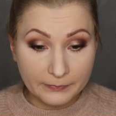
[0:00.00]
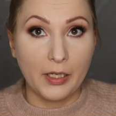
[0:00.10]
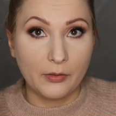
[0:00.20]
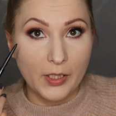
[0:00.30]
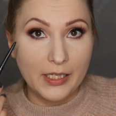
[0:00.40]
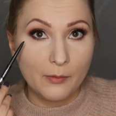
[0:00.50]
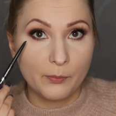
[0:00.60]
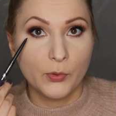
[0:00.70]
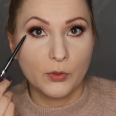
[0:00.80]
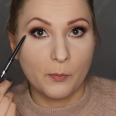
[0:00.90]
But when I
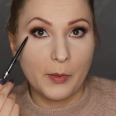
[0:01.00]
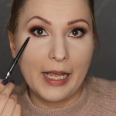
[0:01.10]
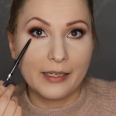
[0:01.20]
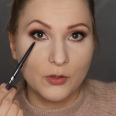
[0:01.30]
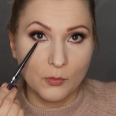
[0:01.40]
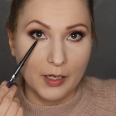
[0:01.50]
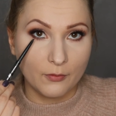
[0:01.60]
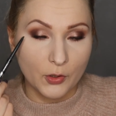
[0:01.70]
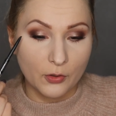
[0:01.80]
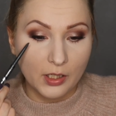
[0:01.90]
put black to
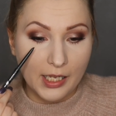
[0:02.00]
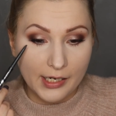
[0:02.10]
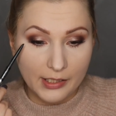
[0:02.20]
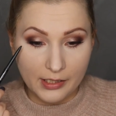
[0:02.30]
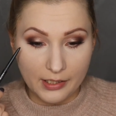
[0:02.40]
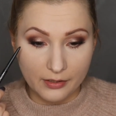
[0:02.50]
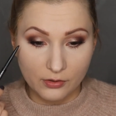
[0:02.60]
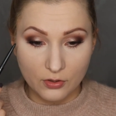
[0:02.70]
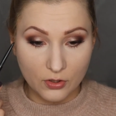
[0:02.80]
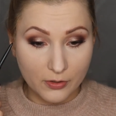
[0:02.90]
my waterline,
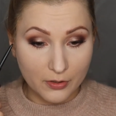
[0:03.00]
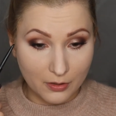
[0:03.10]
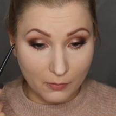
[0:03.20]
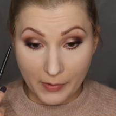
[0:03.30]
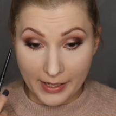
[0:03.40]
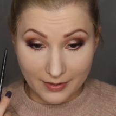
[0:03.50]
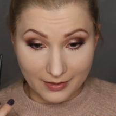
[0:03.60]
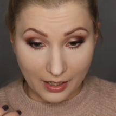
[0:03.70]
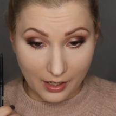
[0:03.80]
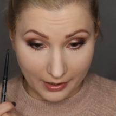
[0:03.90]
it just makes
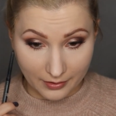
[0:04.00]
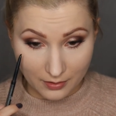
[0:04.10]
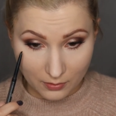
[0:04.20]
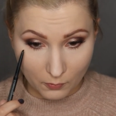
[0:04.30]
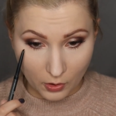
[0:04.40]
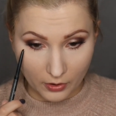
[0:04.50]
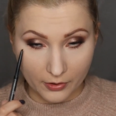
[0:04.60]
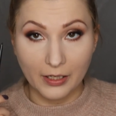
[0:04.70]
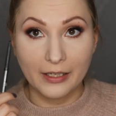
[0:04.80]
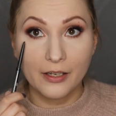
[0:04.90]
the eyes
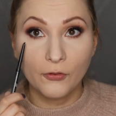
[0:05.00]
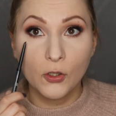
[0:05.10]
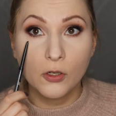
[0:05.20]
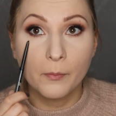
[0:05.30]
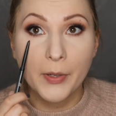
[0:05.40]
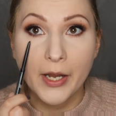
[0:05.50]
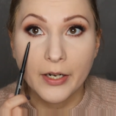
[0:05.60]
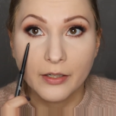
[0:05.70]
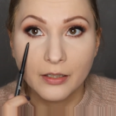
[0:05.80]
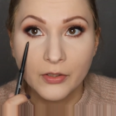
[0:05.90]
smaller. Like if you
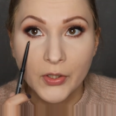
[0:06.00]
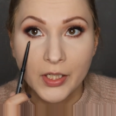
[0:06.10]
compare